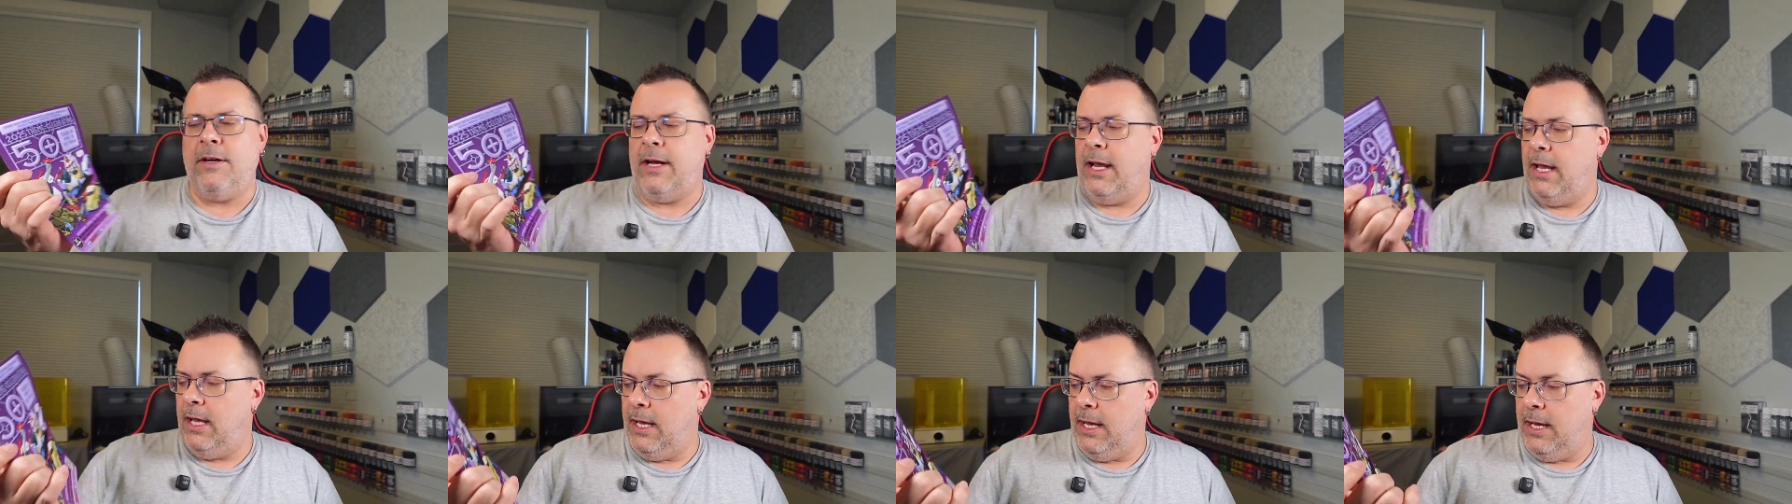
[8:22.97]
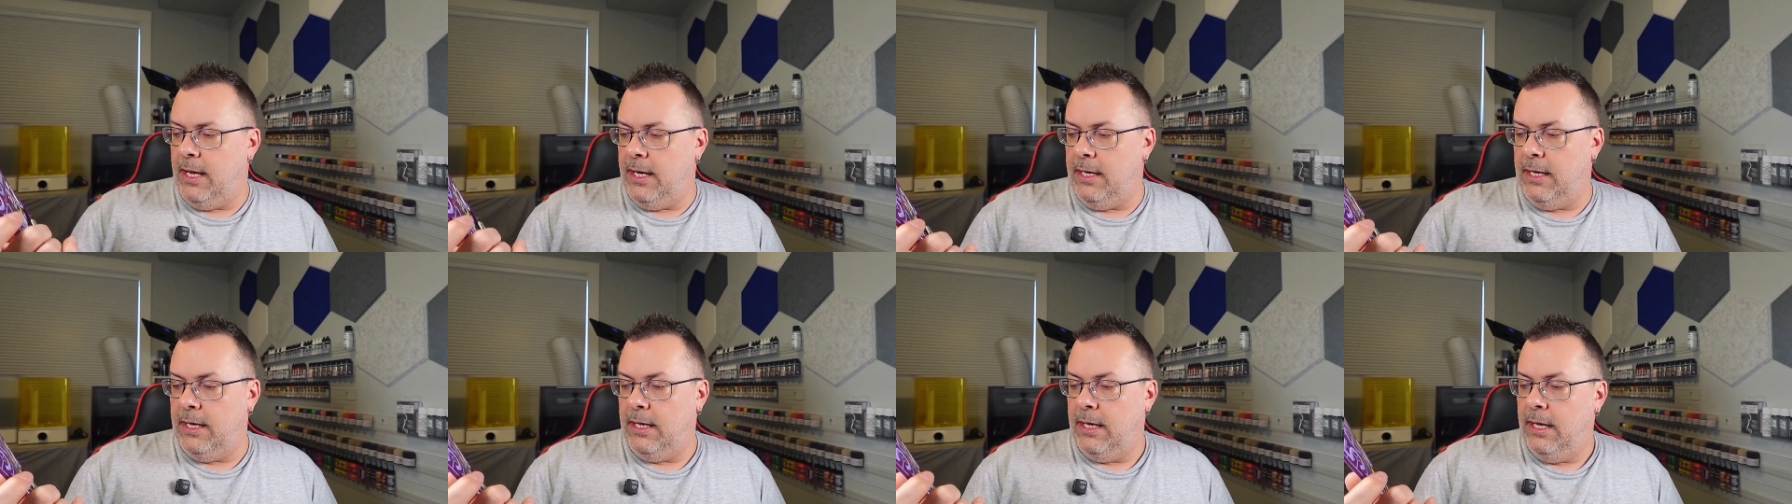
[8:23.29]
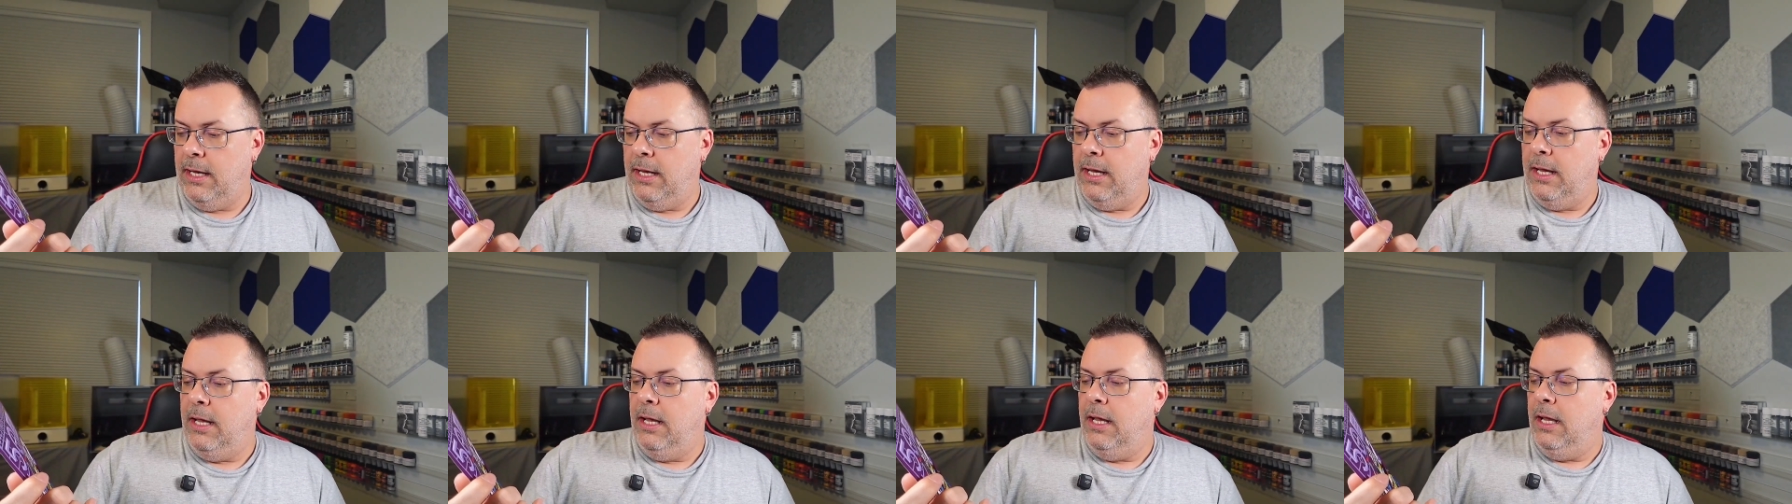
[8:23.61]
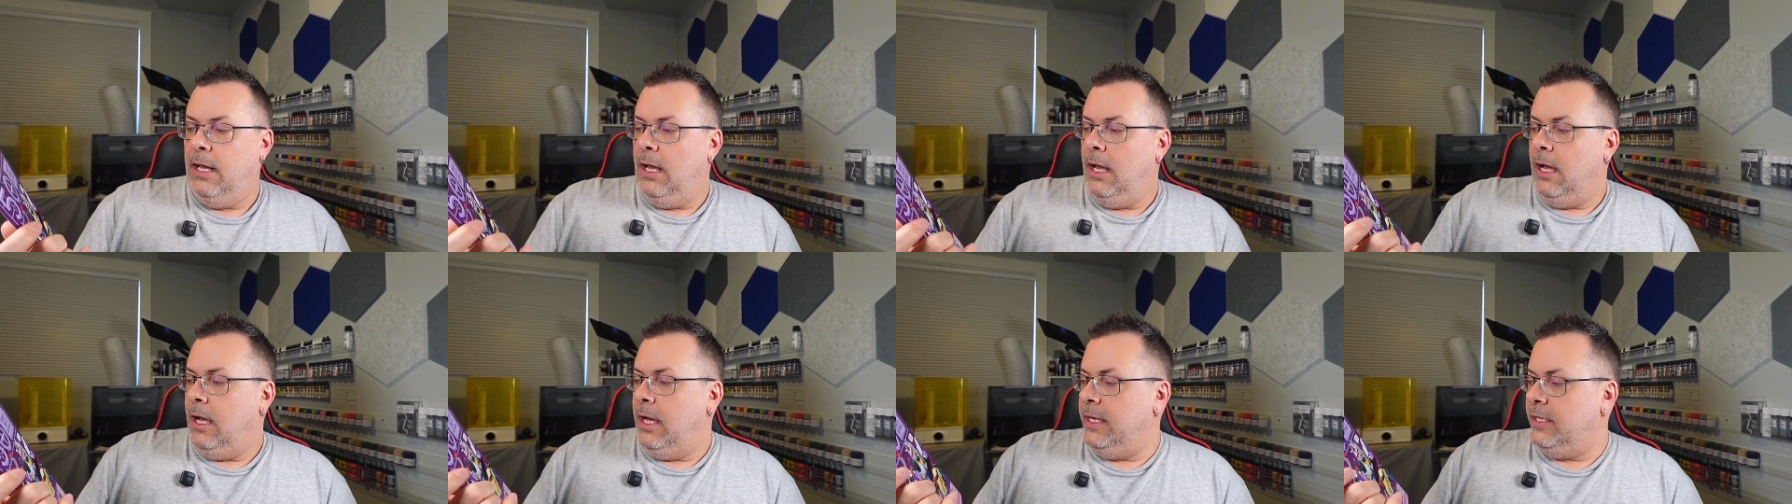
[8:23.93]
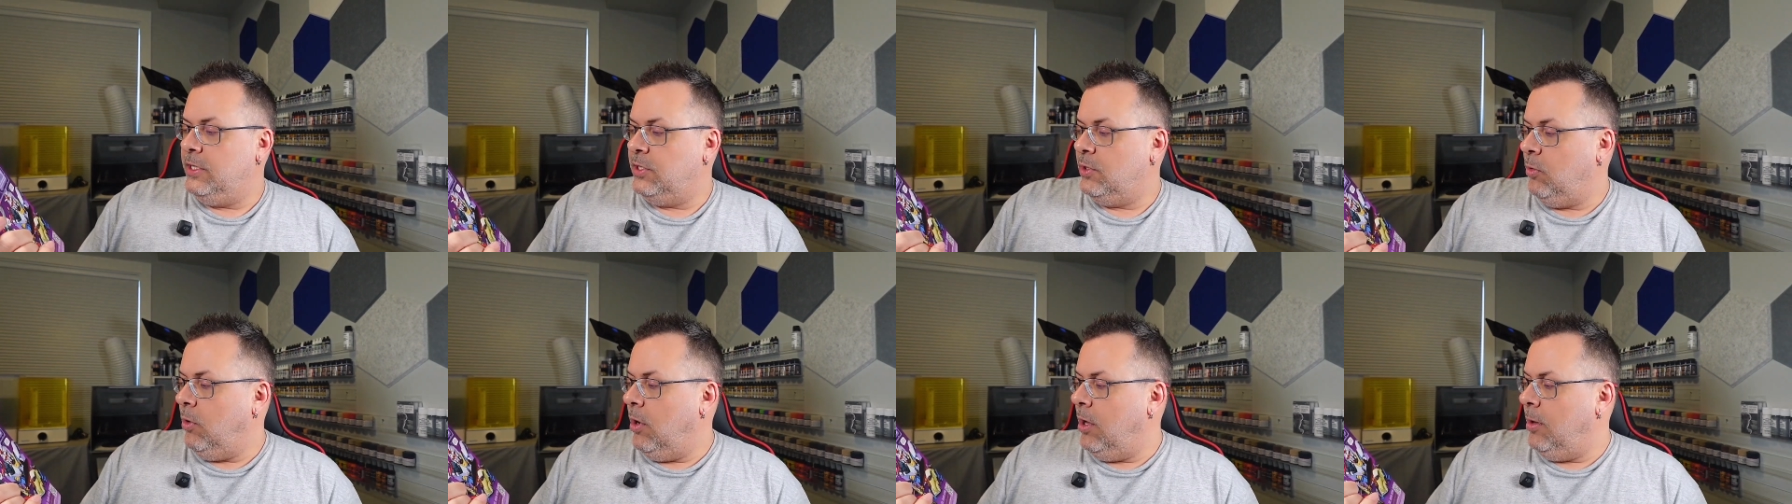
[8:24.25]
in
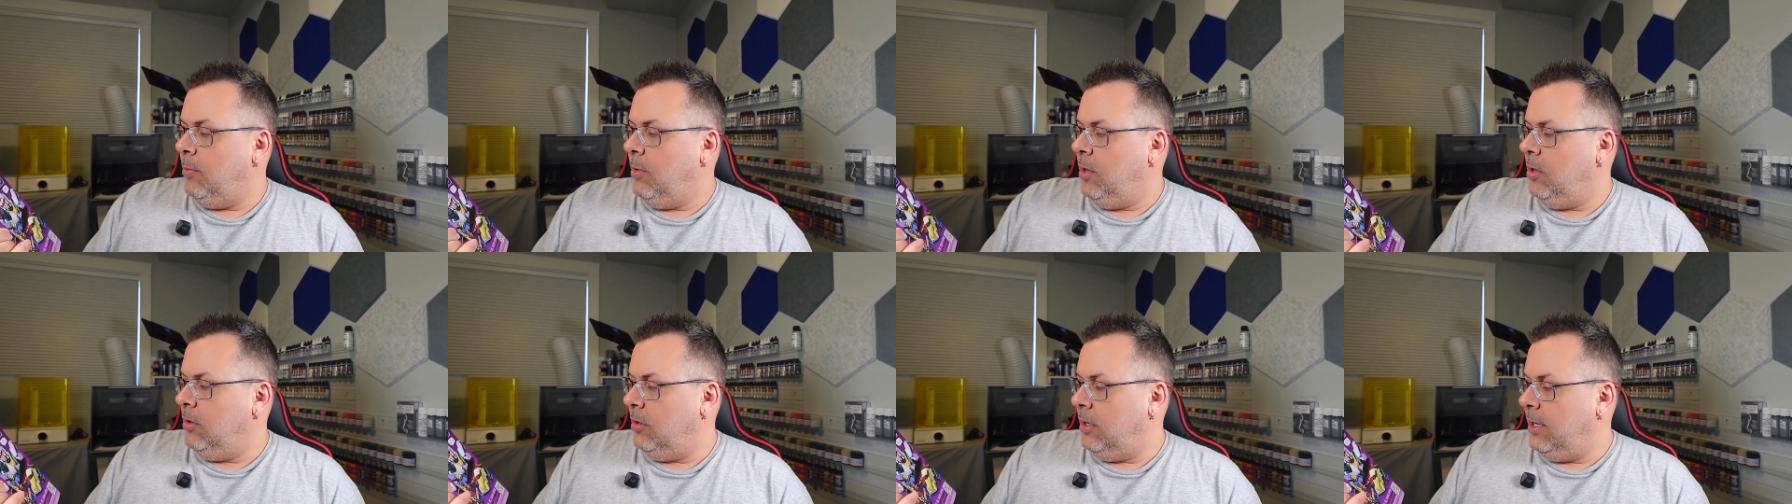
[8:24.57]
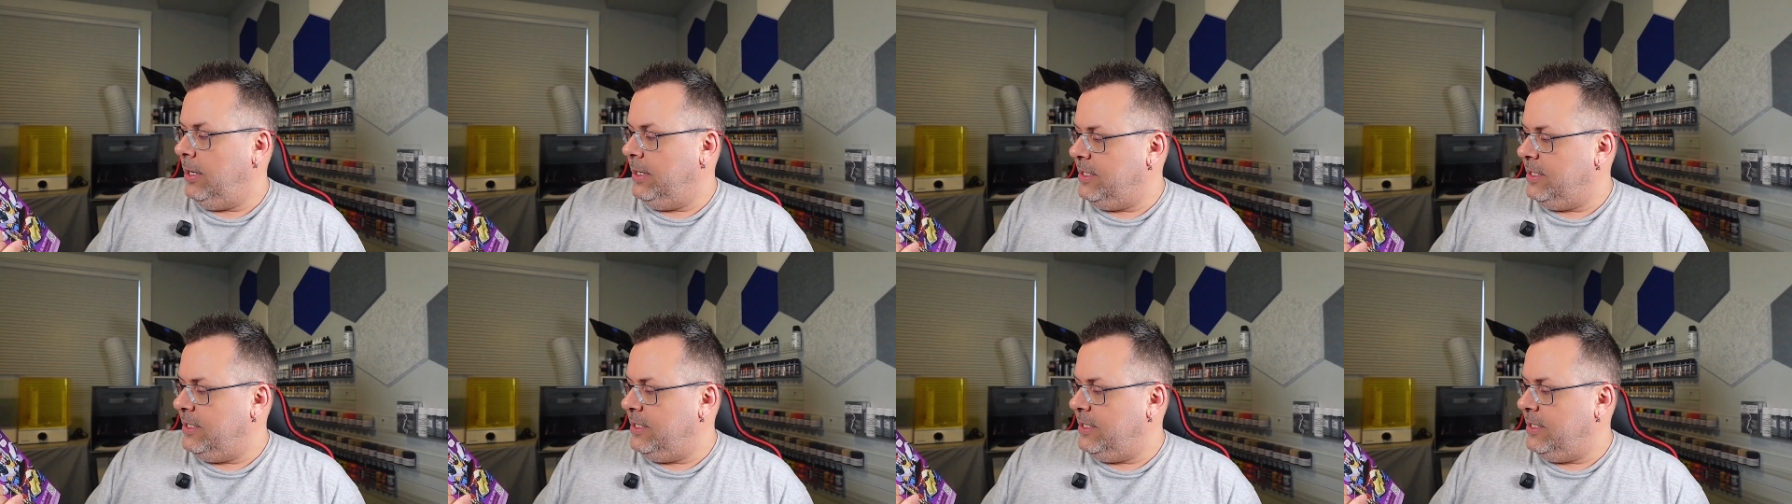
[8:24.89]
Esquimalt,